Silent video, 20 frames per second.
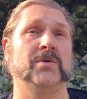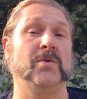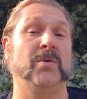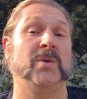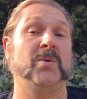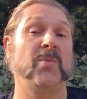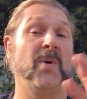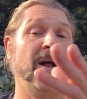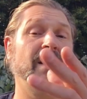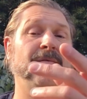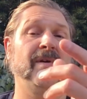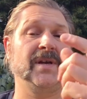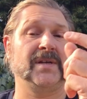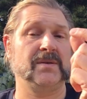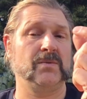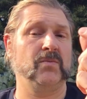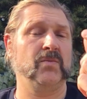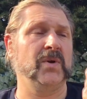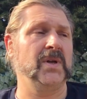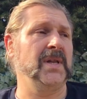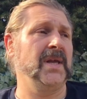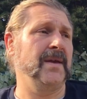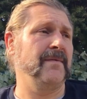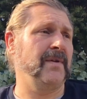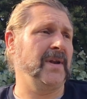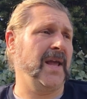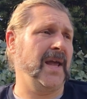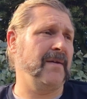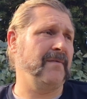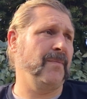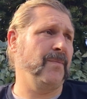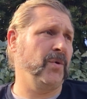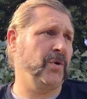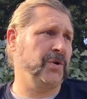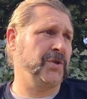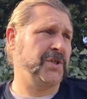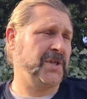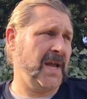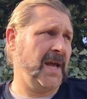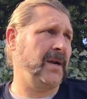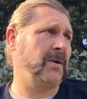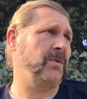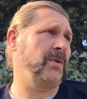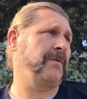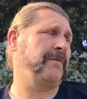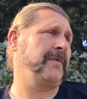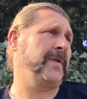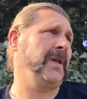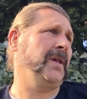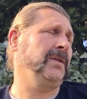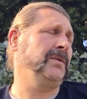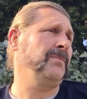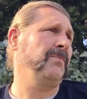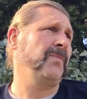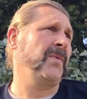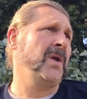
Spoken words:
So a 12x will even have a more shallower field.